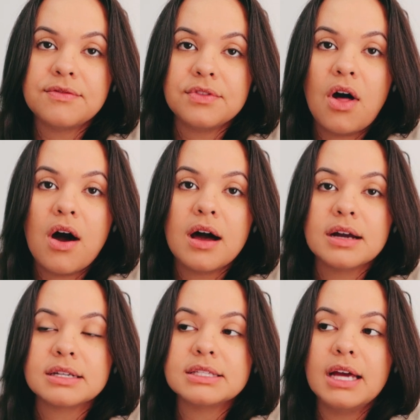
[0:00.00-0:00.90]

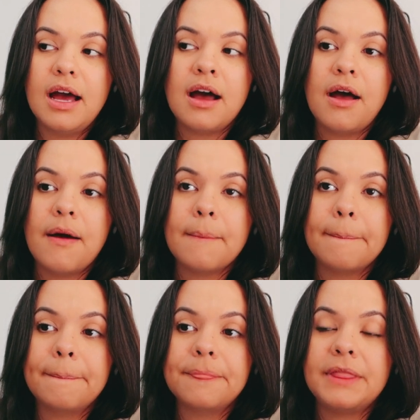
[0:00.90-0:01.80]
vlogged.
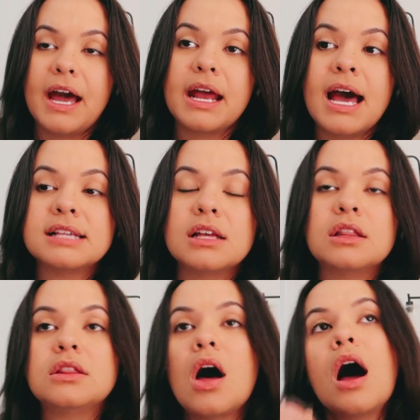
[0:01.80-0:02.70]
Um, that has a
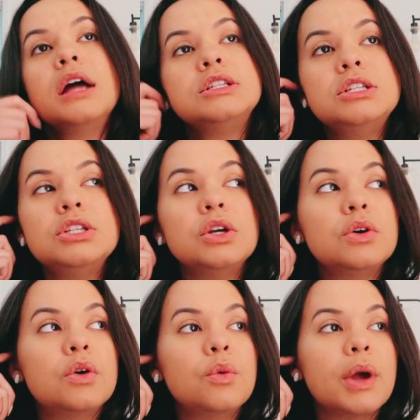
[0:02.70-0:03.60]
lot to
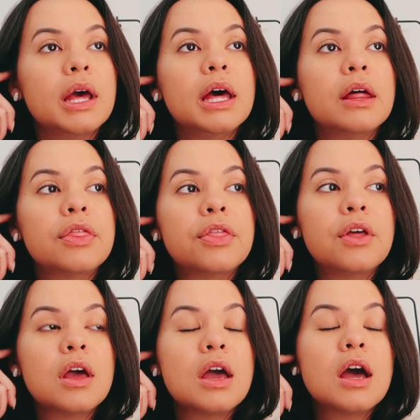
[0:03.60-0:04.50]
do with
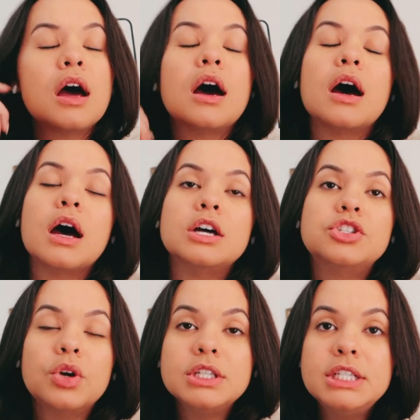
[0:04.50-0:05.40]

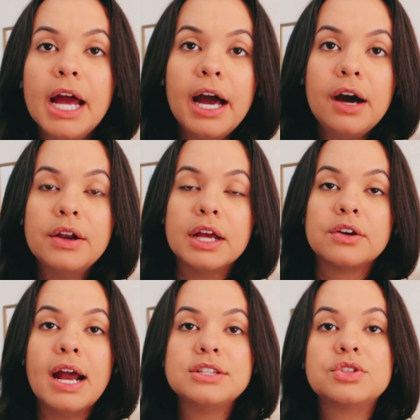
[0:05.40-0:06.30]
Georgetown
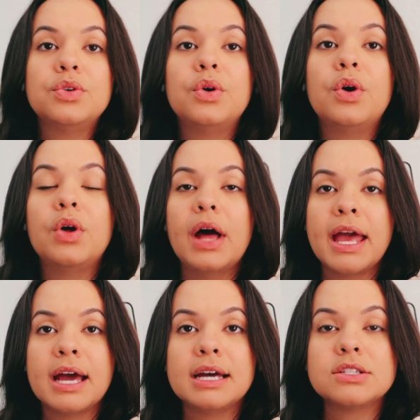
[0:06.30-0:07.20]
and grad school
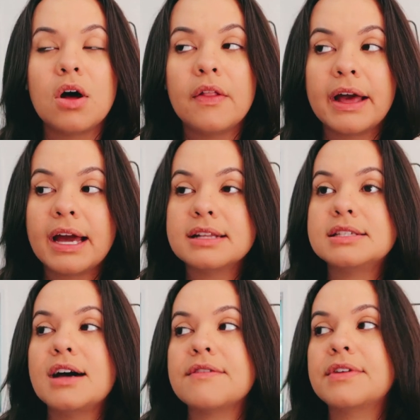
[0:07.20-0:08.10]
and all that kind of
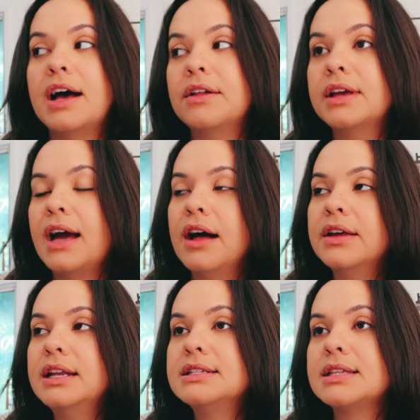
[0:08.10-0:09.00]
stuff and I'll get, I'll
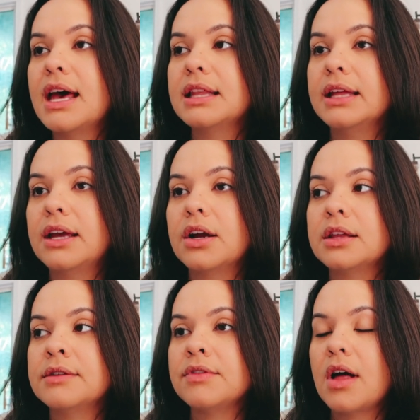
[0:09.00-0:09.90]
get into that later
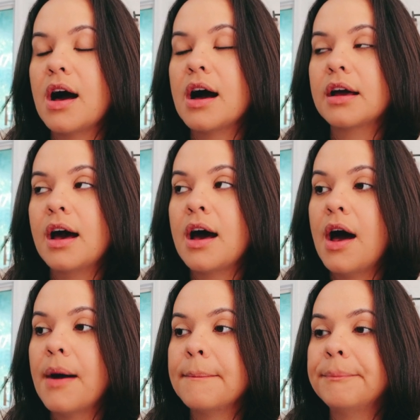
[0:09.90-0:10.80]
in the vlog.
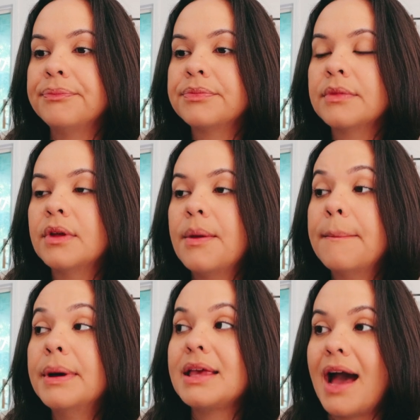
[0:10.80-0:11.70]
Um,
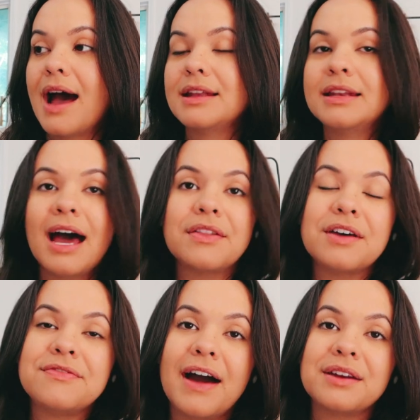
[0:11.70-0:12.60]
but yeah, now
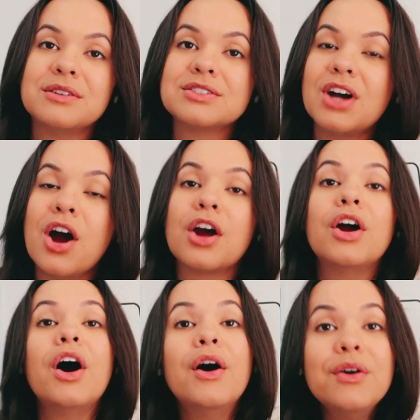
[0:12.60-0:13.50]
that finals
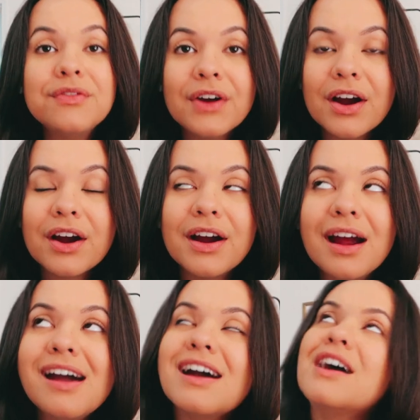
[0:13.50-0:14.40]
are
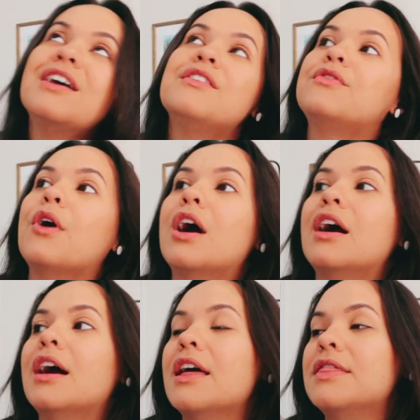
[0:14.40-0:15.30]
over
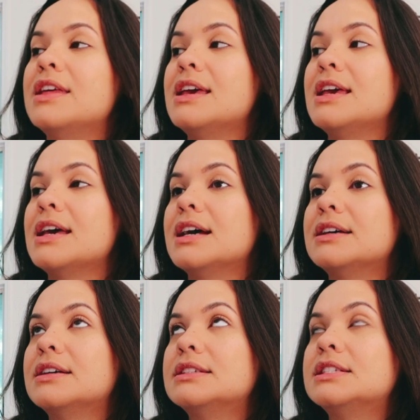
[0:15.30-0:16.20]
for the
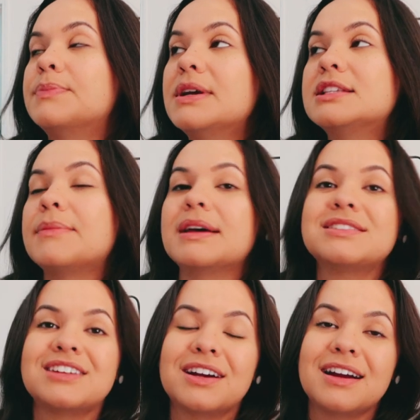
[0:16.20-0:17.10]
spring
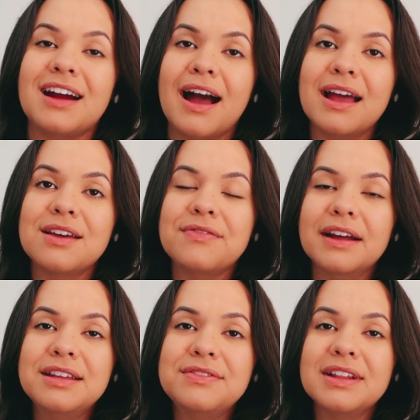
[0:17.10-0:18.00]
semester, I
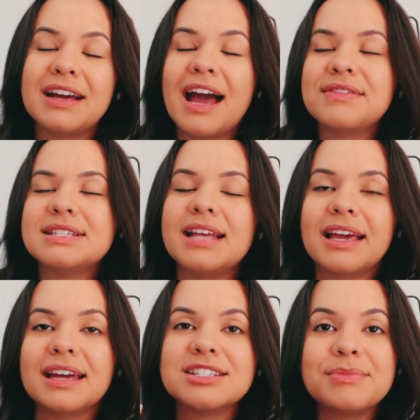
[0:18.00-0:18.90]
finally feel like I have a
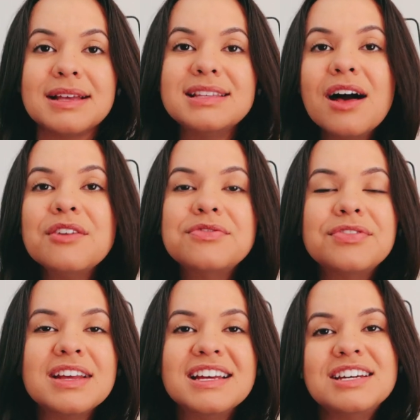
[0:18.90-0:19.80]
second to myself
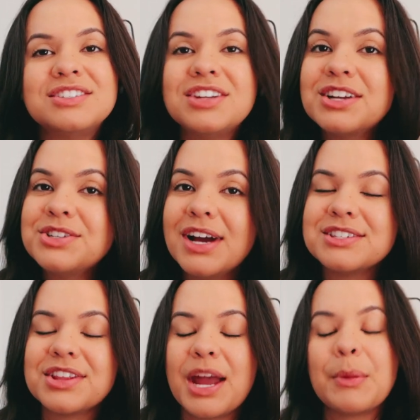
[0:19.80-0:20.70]
to talk to you
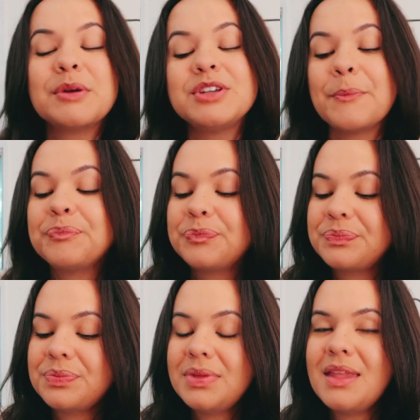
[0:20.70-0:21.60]
guys on the camera. So
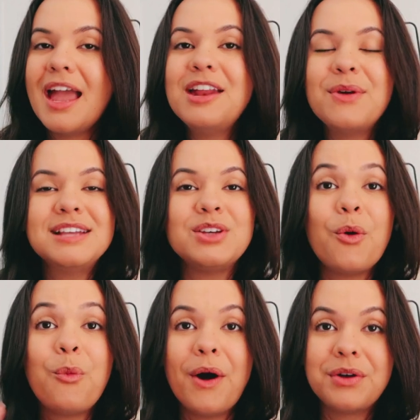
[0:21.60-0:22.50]
anyways,
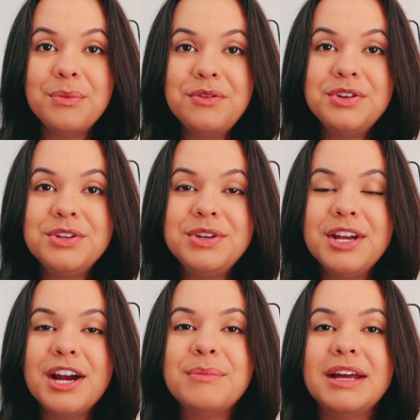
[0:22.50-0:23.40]
welcome if you're new
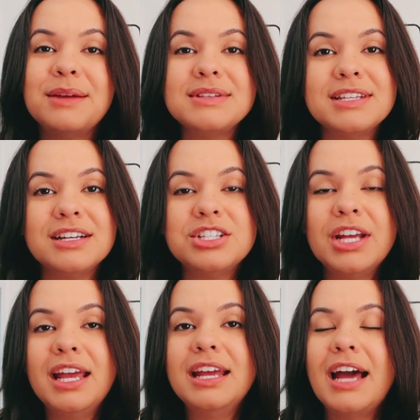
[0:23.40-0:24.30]
here. My name is Sarah
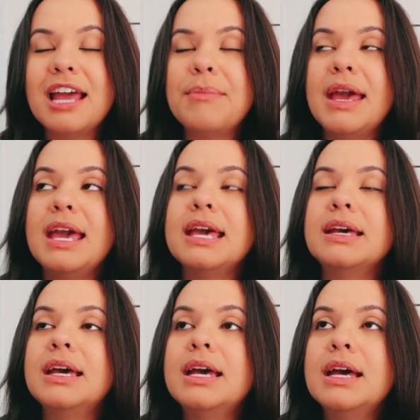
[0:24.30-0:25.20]
Jane. I make